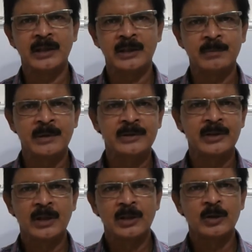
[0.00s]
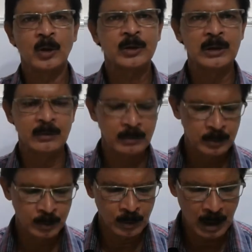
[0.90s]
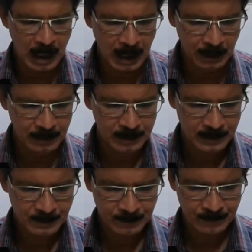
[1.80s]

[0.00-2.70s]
That means not leave you out.